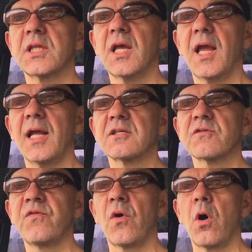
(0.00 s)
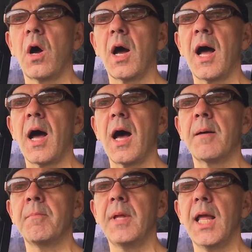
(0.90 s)
things for
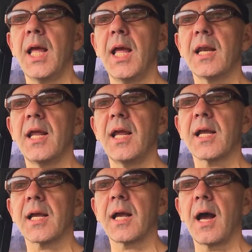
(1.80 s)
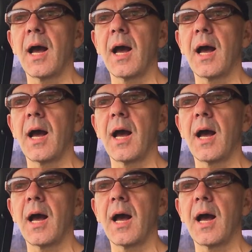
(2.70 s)
America.